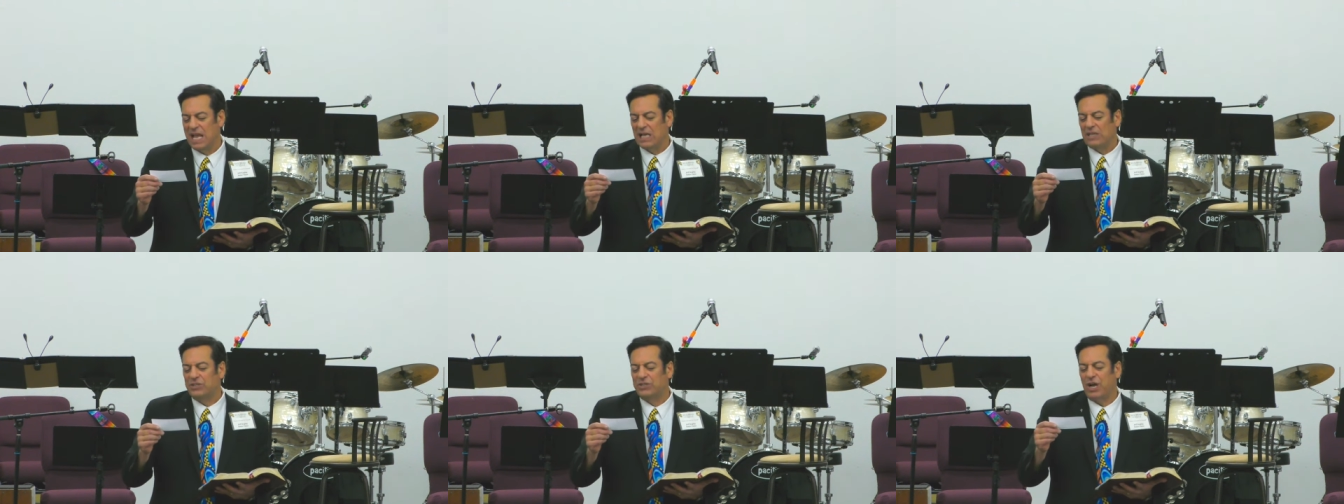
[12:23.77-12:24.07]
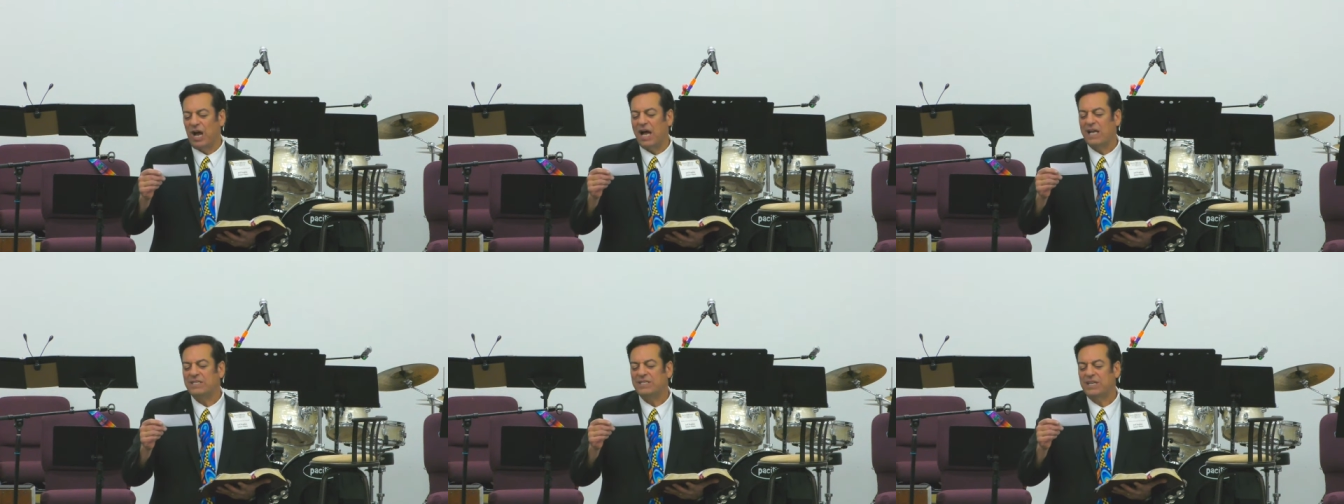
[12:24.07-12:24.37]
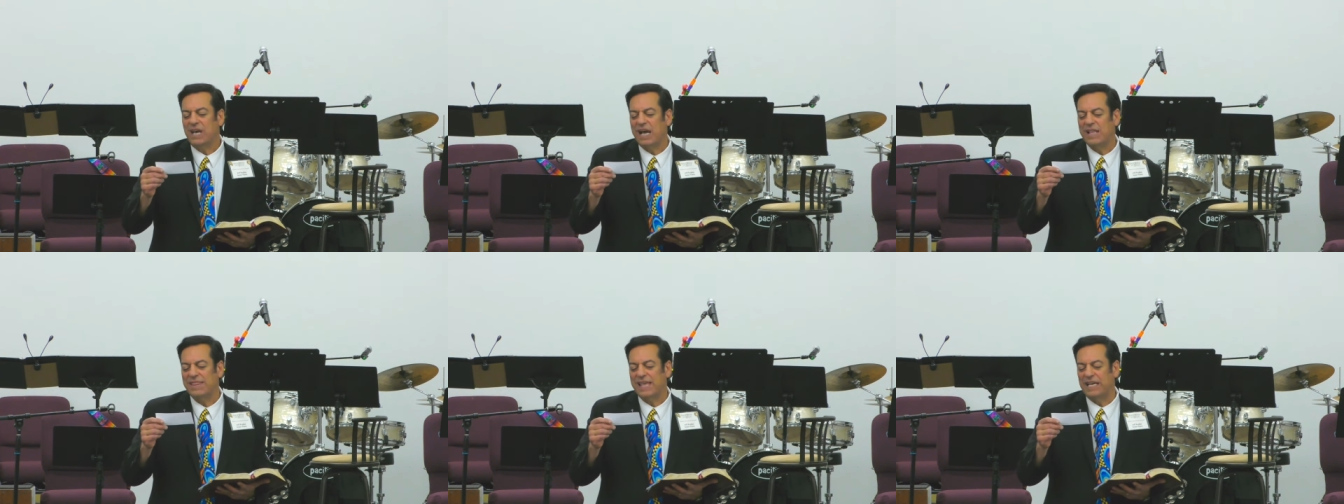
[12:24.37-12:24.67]
John
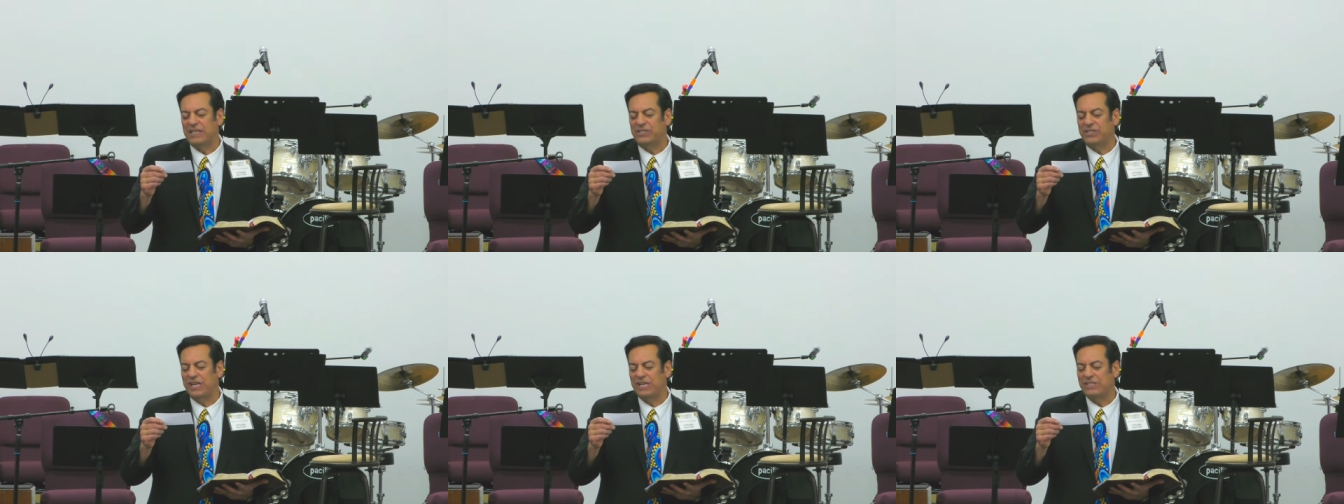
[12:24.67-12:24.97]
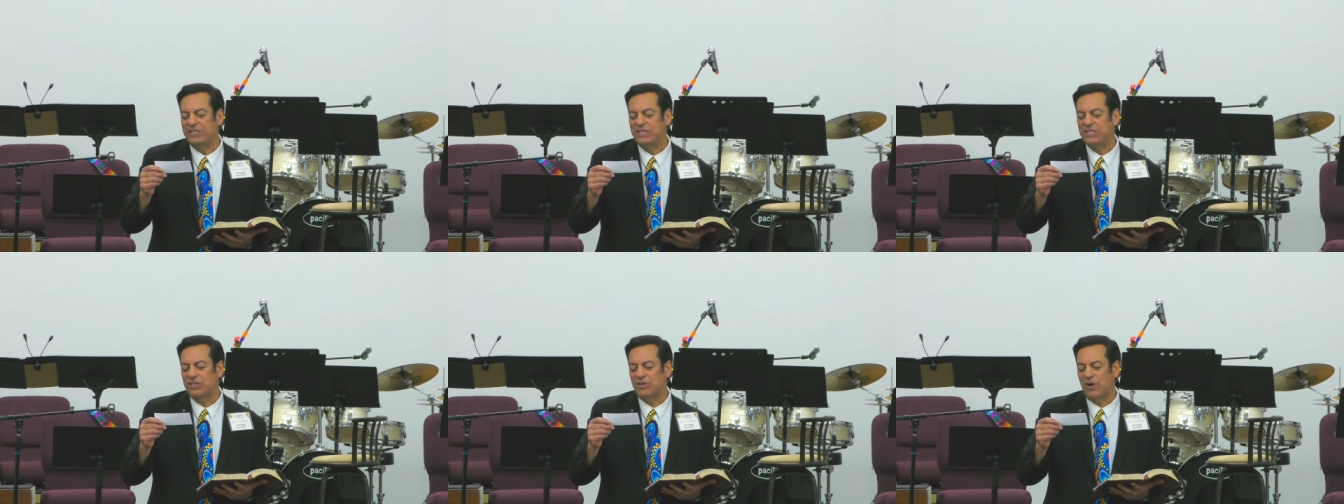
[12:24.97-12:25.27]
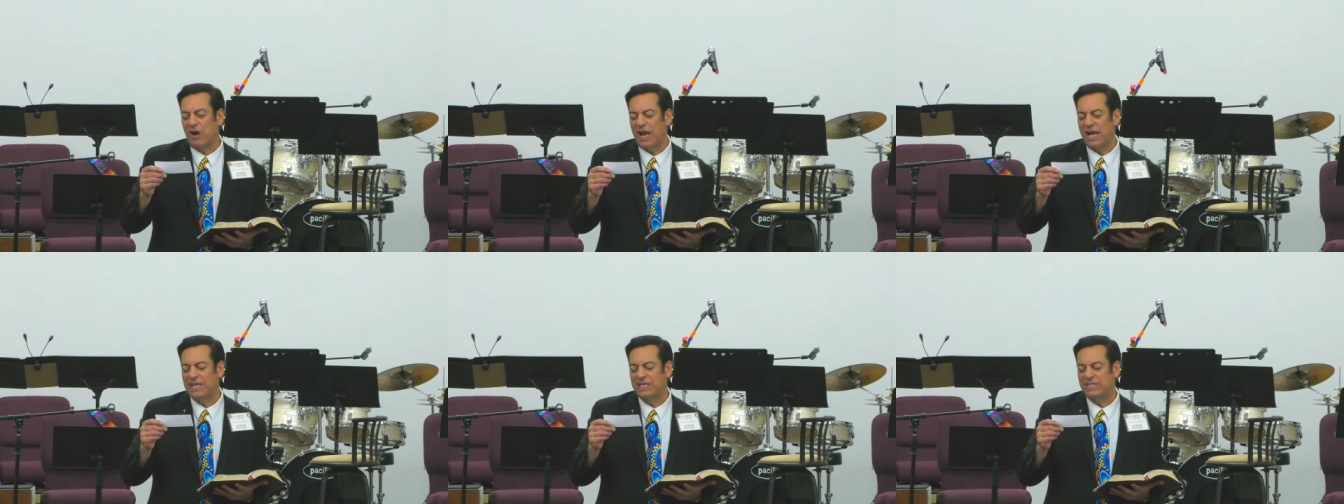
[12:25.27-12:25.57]
taught that Jesus
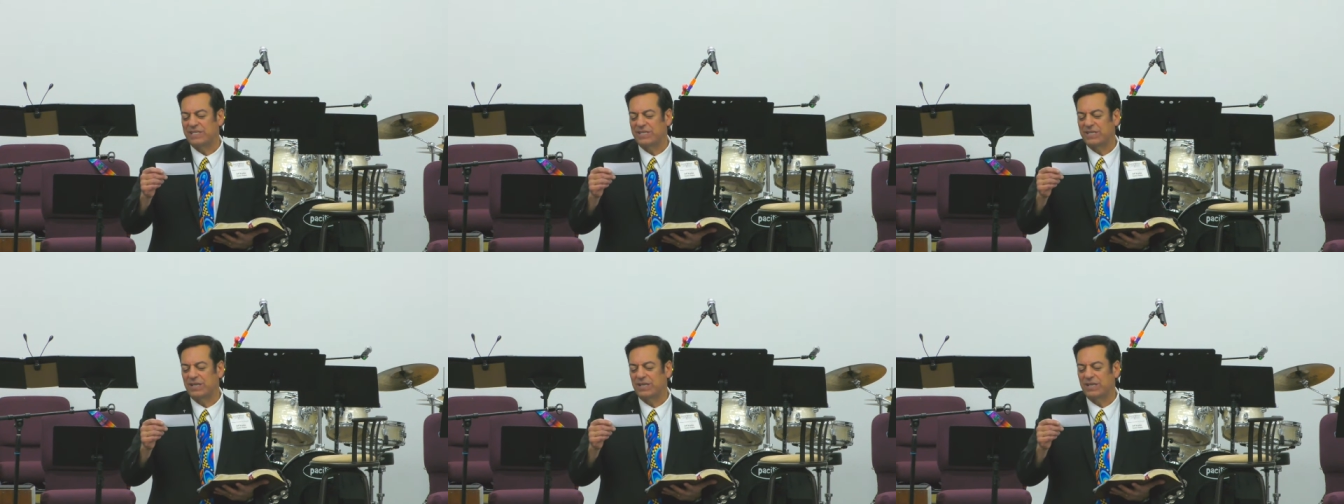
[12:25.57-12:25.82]
Christ,